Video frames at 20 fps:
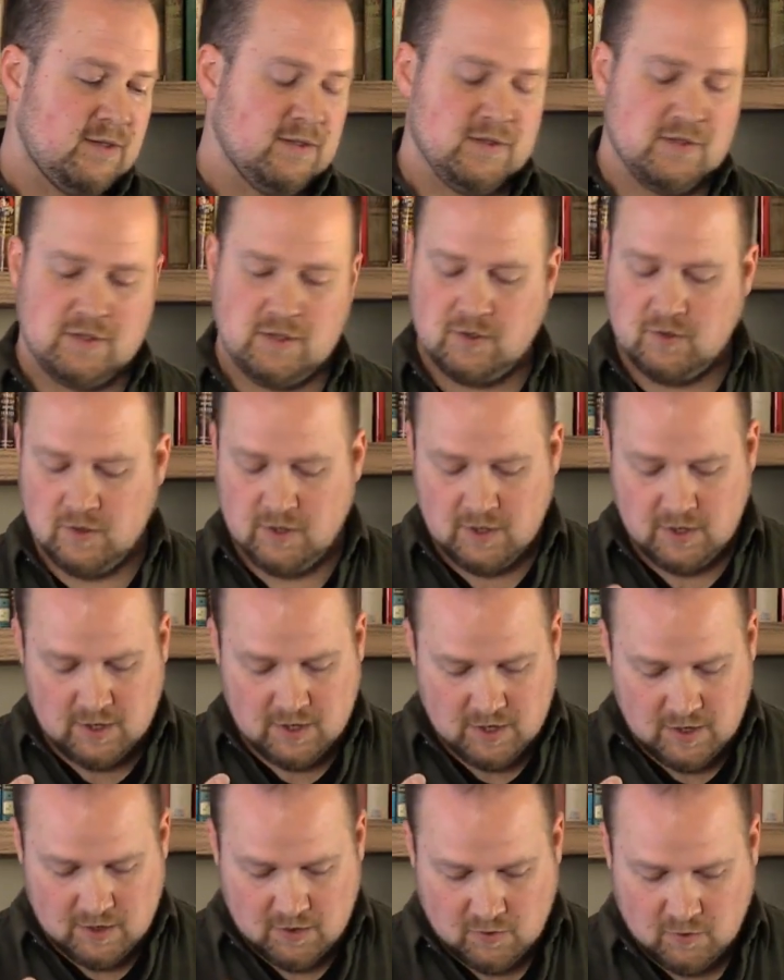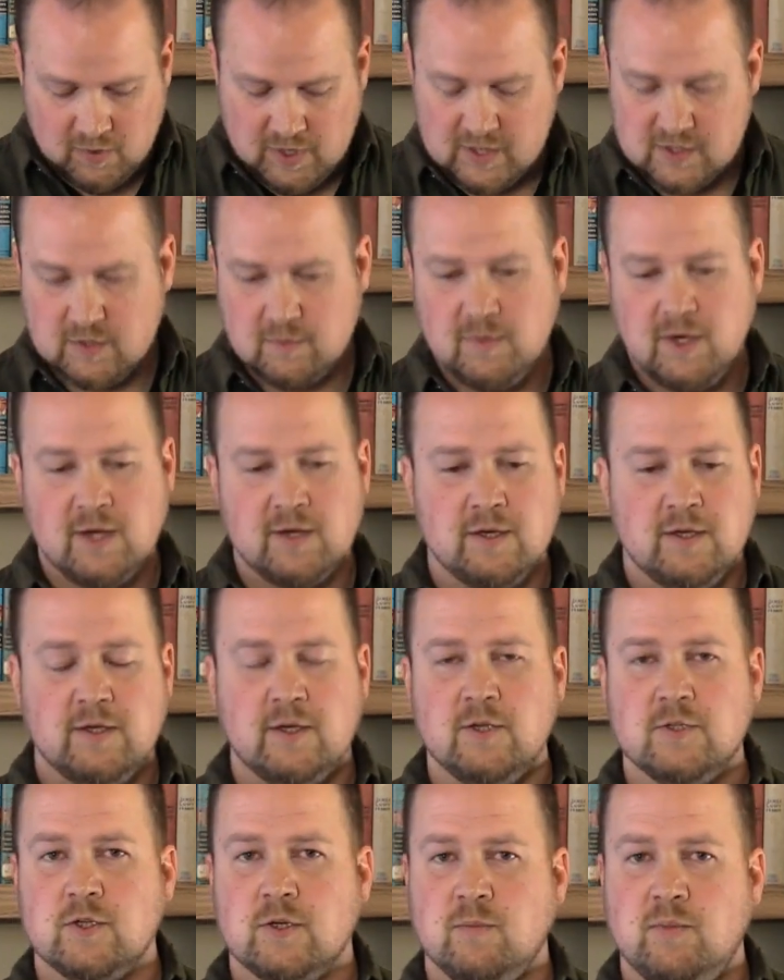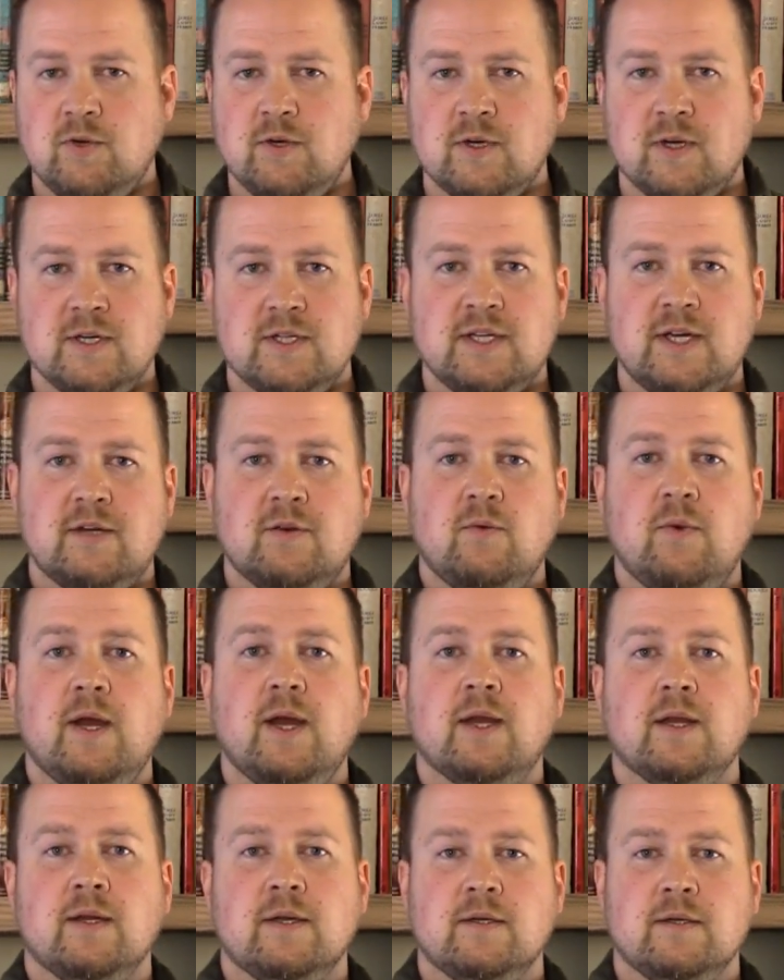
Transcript: And so we as a modern culture put our dead away.